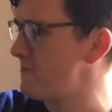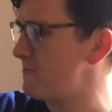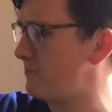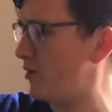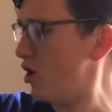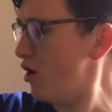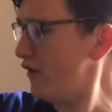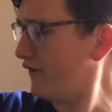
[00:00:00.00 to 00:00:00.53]

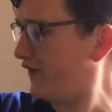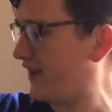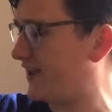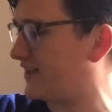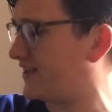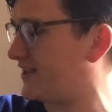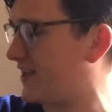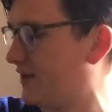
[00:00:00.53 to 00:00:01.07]
But off they
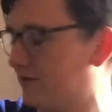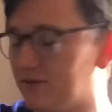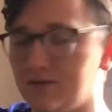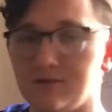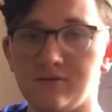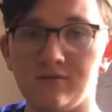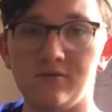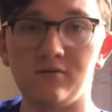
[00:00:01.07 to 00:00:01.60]
had sailed,
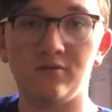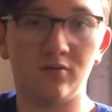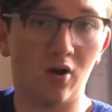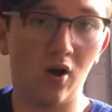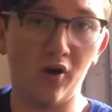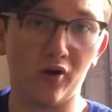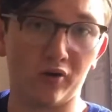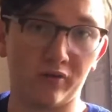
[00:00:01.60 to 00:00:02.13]

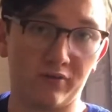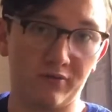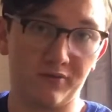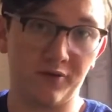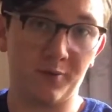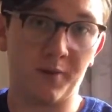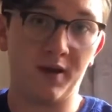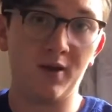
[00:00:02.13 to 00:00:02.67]
all
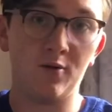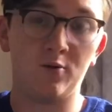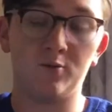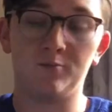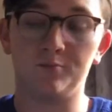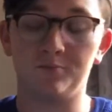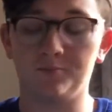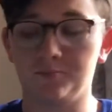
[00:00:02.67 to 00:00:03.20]
the way
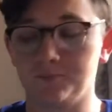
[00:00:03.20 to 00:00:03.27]
home.